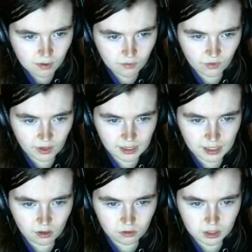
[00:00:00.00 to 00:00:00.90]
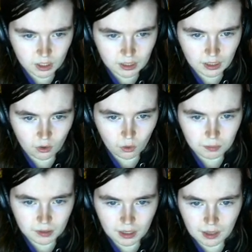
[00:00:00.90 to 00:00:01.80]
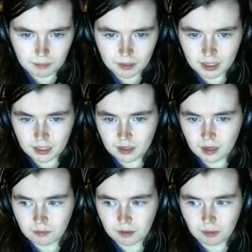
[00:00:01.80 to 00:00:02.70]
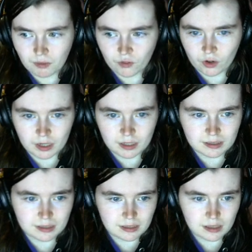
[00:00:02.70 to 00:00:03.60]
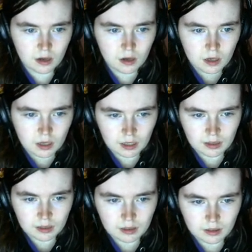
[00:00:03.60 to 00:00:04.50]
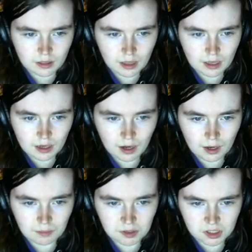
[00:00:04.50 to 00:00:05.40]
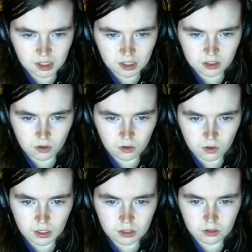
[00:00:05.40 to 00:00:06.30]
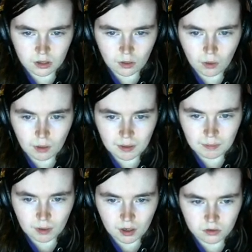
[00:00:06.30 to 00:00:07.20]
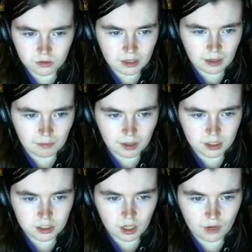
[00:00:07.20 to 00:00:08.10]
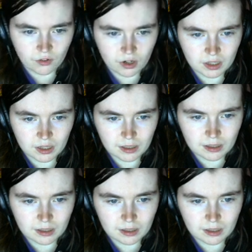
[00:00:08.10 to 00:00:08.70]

Finally all done, I open up, and in comes my friends. In they come in such a hurry. Do they want my bottles that much? I frantically